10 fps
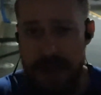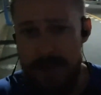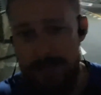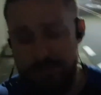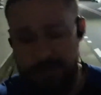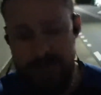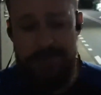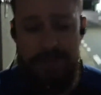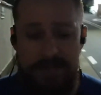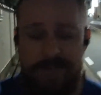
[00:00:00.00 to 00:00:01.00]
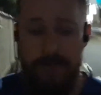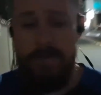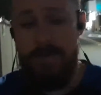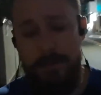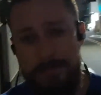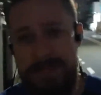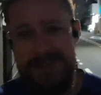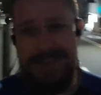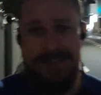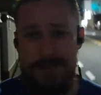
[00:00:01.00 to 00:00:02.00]
those are definitely affordable, but
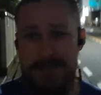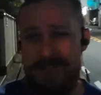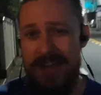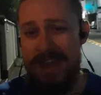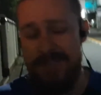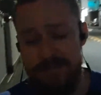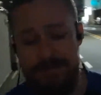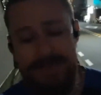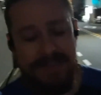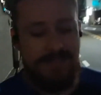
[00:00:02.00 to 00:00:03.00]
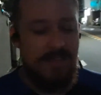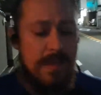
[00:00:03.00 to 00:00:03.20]
you're gonna be fighting for space.